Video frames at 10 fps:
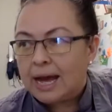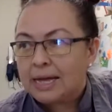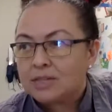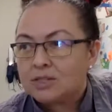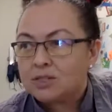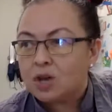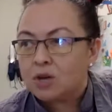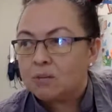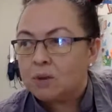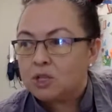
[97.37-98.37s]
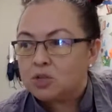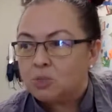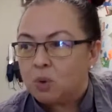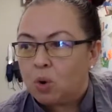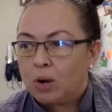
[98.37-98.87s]
It's not much
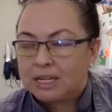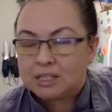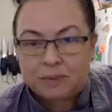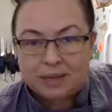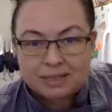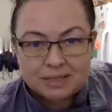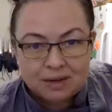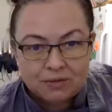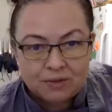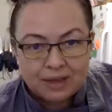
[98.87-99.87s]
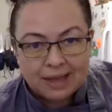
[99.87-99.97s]
more expensive